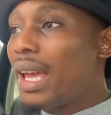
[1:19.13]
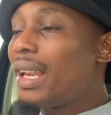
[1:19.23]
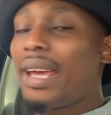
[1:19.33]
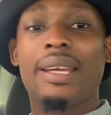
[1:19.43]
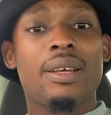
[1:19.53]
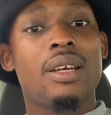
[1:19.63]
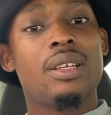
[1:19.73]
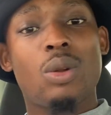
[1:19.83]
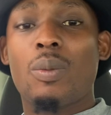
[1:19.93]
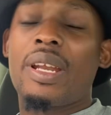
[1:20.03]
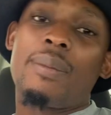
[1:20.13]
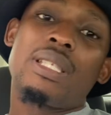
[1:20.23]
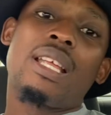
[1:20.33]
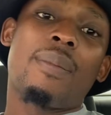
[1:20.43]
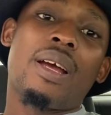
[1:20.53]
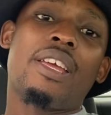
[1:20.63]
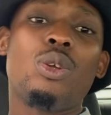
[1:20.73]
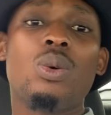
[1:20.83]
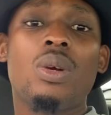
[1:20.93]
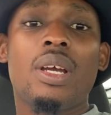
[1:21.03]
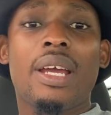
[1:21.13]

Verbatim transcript: like no my name's tabang and you